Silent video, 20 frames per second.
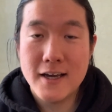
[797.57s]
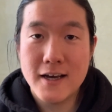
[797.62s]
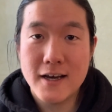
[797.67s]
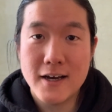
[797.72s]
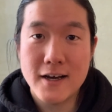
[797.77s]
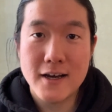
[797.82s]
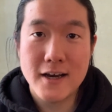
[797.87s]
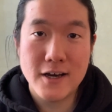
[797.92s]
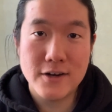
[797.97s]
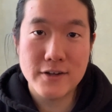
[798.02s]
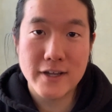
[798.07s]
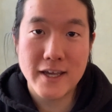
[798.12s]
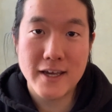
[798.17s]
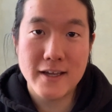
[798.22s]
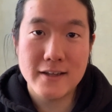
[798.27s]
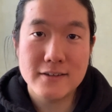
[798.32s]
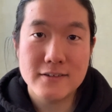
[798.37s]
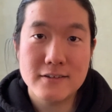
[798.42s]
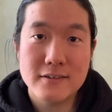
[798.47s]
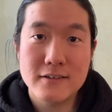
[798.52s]
how to
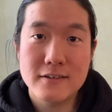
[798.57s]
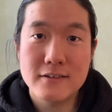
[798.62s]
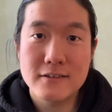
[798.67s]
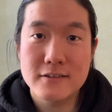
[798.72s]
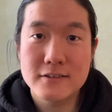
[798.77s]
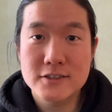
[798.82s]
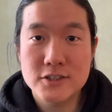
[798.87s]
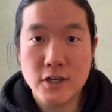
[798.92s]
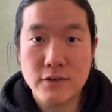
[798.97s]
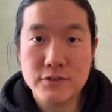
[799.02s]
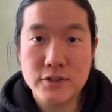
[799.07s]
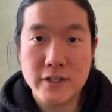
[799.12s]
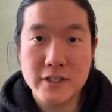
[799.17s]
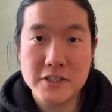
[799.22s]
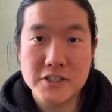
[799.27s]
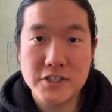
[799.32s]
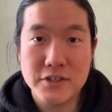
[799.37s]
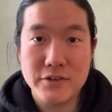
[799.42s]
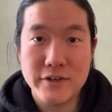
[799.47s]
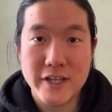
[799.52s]
get software
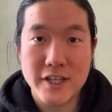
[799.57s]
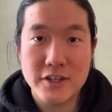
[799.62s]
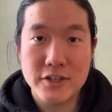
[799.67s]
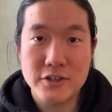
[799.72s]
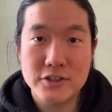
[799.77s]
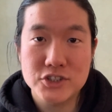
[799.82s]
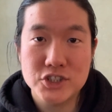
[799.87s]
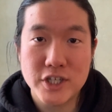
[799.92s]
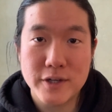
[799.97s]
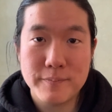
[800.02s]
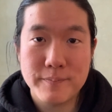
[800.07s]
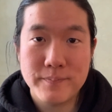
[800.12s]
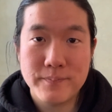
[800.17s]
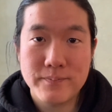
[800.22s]
engineering internship.